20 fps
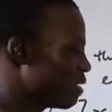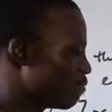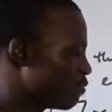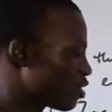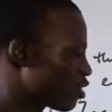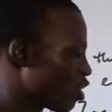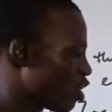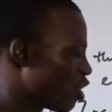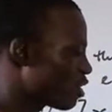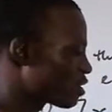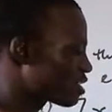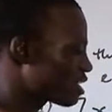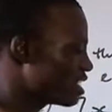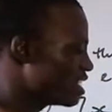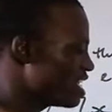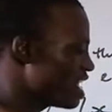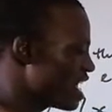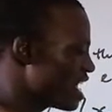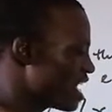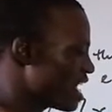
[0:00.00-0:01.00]
Because
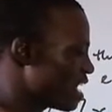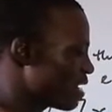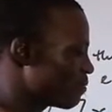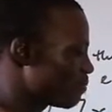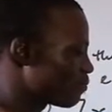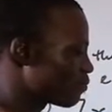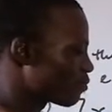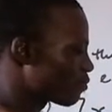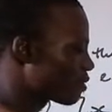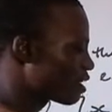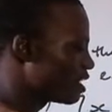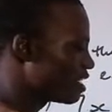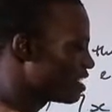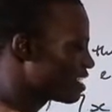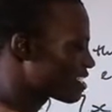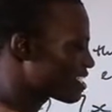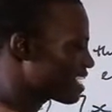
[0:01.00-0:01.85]
here, the